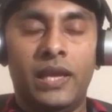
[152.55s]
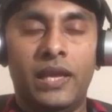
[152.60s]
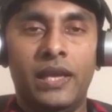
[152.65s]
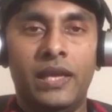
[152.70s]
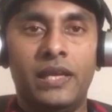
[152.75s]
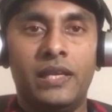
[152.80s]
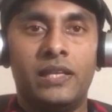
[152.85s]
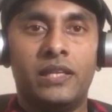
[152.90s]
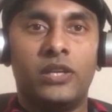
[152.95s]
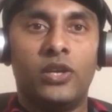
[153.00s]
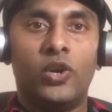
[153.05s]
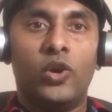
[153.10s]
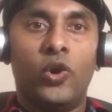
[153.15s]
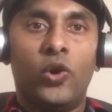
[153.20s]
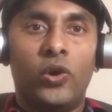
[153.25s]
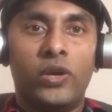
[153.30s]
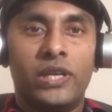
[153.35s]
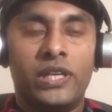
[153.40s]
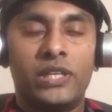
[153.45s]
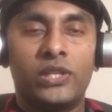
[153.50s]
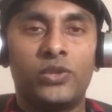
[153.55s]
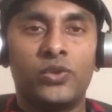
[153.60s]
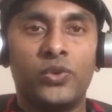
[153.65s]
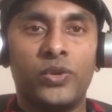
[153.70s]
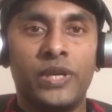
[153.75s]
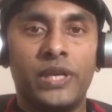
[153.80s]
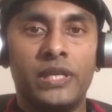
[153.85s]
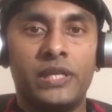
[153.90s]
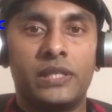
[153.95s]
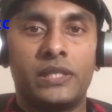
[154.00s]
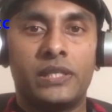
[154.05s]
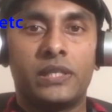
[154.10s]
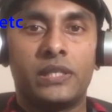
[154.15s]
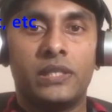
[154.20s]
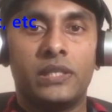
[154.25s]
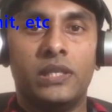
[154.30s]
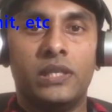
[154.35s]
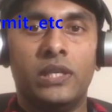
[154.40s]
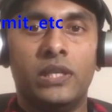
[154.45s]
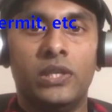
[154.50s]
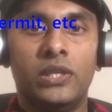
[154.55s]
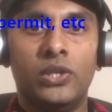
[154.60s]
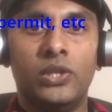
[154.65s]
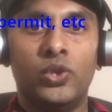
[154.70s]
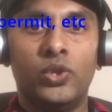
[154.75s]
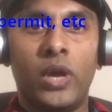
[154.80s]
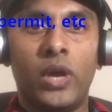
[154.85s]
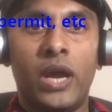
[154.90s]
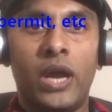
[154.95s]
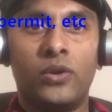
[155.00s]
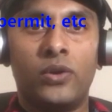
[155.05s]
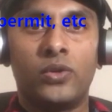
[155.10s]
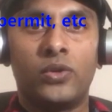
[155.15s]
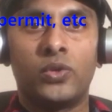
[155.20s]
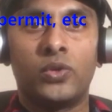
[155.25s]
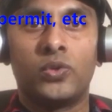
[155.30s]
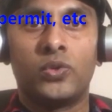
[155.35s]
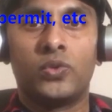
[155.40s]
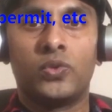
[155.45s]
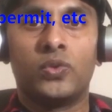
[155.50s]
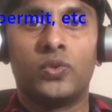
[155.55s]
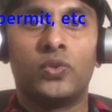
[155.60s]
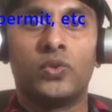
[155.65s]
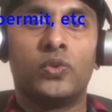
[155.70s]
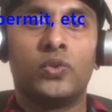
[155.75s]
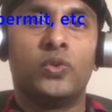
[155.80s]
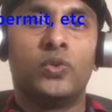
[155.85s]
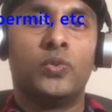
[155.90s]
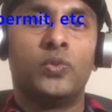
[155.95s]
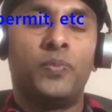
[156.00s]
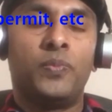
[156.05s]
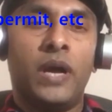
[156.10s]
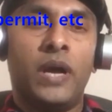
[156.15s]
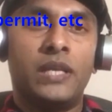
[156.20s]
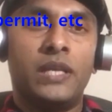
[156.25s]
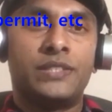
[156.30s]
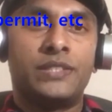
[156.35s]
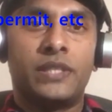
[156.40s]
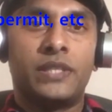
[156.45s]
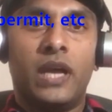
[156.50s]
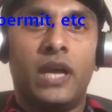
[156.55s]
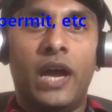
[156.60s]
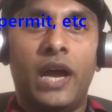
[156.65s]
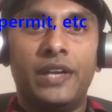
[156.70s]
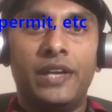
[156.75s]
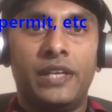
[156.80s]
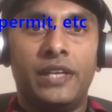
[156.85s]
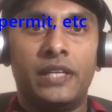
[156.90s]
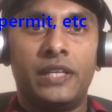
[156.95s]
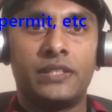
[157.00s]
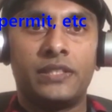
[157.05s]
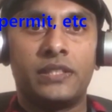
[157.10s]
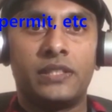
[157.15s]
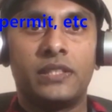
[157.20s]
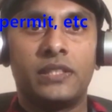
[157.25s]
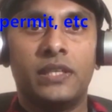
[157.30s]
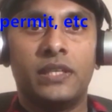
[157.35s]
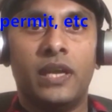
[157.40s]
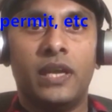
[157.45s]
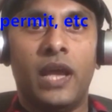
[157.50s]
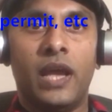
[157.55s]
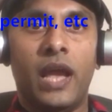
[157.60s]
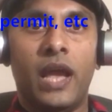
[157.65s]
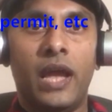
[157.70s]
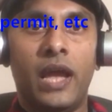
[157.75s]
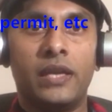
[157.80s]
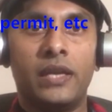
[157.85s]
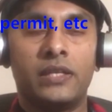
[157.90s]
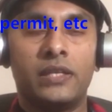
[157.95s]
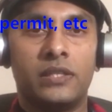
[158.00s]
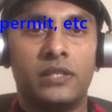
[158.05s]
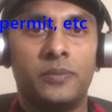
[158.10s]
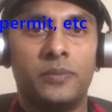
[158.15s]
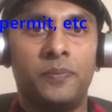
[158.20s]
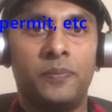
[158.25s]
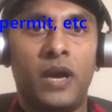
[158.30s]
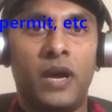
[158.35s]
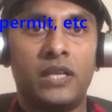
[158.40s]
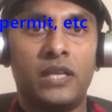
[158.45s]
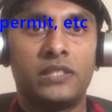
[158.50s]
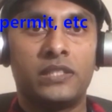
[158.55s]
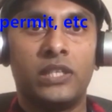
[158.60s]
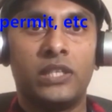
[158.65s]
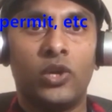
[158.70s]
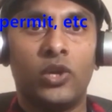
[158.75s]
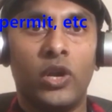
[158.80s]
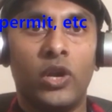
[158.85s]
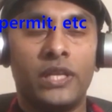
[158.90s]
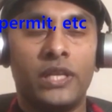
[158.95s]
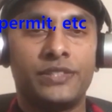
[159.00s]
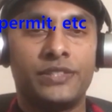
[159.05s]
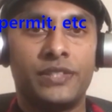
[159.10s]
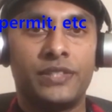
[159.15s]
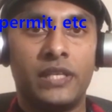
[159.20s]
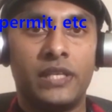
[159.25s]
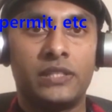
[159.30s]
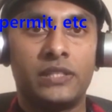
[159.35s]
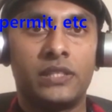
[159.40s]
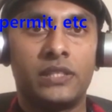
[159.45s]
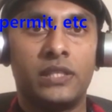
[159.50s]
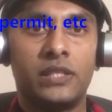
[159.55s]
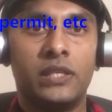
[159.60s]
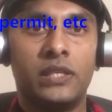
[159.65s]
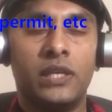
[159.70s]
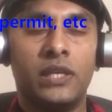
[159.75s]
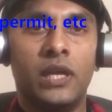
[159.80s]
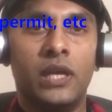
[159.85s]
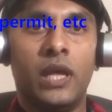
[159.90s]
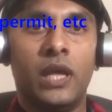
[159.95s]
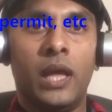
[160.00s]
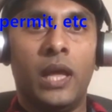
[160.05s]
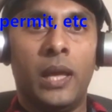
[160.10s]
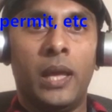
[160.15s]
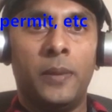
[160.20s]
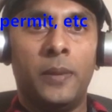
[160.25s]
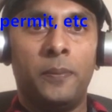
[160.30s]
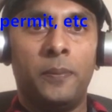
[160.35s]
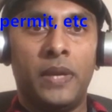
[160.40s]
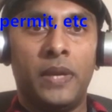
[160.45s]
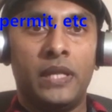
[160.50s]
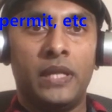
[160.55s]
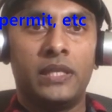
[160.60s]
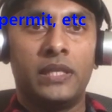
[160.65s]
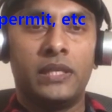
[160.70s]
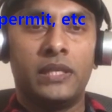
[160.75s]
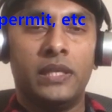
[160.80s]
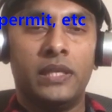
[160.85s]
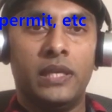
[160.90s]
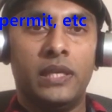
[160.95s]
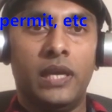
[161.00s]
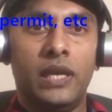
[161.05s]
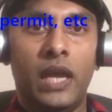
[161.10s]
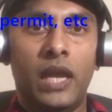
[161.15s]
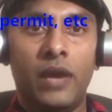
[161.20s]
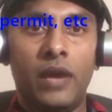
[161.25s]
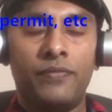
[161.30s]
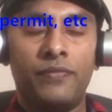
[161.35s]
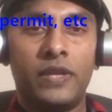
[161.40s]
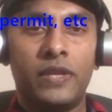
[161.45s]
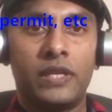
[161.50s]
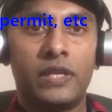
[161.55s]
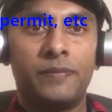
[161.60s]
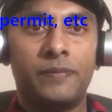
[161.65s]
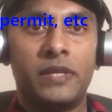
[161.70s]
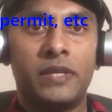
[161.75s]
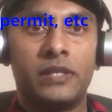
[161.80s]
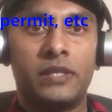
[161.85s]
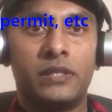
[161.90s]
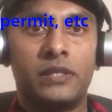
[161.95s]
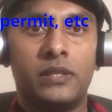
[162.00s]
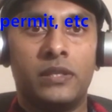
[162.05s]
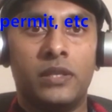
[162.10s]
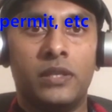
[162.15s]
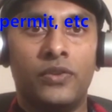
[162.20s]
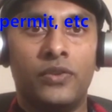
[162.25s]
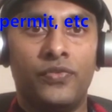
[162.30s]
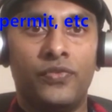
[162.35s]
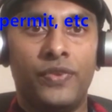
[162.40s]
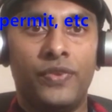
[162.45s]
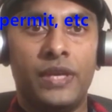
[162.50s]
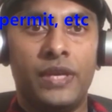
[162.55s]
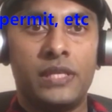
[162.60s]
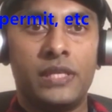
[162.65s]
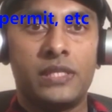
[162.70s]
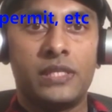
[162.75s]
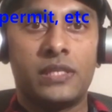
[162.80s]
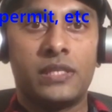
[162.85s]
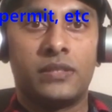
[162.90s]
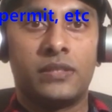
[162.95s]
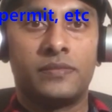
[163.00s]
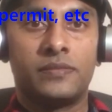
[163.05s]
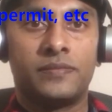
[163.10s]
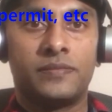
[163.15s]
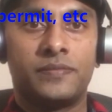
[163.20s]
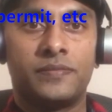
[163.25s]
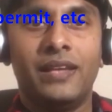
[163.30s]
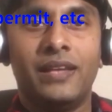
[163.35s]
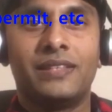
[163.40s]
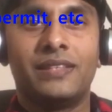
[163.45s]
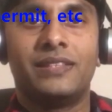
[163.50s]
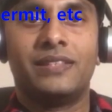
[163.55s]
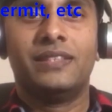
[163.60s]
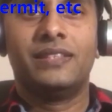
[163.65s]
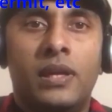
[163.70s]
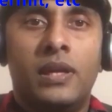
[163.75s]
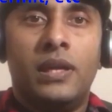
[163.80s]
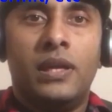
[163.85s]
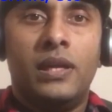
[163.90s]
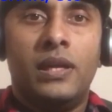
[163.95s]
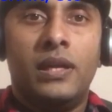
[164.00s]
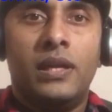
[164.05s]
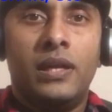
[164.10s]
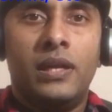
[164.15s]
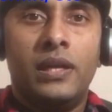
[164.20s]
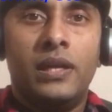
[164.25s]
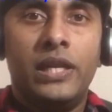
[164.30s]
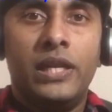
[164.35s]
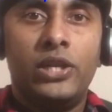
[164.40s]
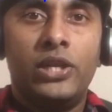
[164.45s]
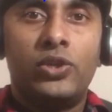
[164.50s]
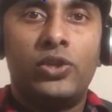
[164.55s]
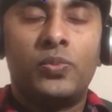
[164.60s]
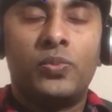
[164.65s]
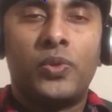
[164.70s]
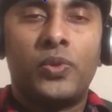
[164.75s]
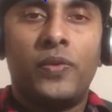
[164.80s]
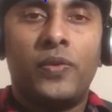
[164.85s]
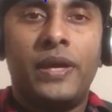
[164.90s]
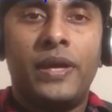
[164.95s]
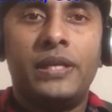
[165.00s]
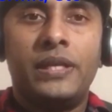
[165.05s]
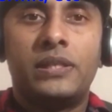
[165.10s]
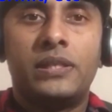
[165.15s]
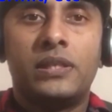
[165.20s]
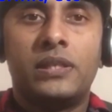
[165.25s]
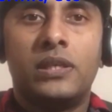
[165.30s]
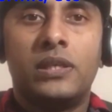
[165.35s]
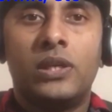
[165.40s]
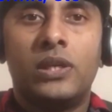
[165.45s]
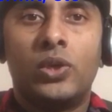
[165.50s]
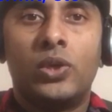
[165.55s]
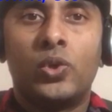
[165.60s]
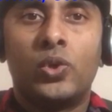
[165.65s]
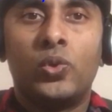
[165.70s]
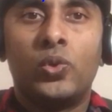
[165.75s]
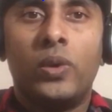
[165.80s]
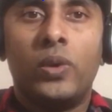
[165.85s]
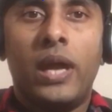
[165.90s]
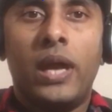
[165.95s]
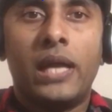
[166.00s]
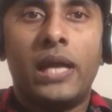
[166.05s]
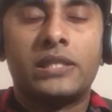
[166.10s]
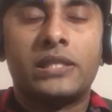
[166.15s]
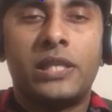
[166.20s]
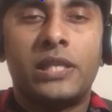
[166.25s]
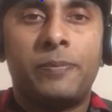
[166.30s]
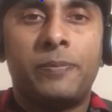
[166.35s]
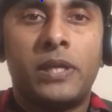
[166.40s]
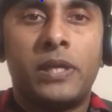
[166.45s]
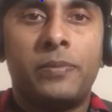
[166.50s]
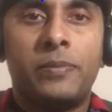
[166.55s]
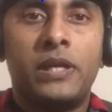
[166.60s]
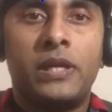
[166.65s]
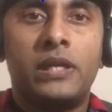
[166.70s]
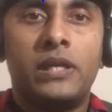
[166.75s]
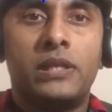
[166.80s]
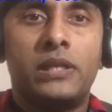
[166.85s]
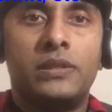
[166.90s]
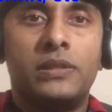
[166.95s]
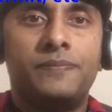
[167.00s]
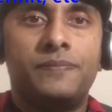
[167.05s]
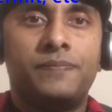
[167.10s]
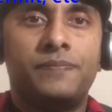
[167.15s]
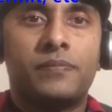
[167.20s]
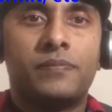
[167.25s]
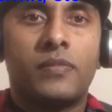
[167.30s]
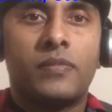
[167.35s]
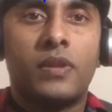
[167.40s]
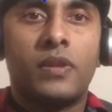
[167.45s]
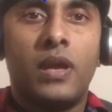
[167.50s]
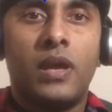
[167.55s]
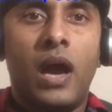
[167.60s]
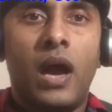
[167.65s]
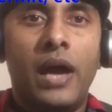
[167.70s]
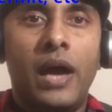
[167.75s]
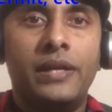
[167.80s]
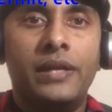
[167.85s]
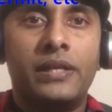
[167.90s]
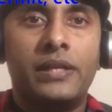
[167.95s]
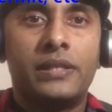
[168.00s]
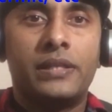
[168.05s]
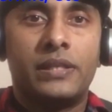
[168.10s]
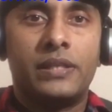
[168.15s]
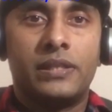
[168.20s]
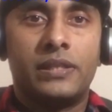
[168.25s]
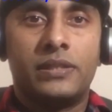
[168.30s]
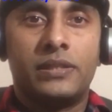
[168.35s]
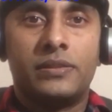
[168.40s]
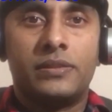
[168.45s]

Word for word: In order to it, you have to pass eye test and pass the knowledge test, pay the applicable fees, and need to provide 2 acceptable identity.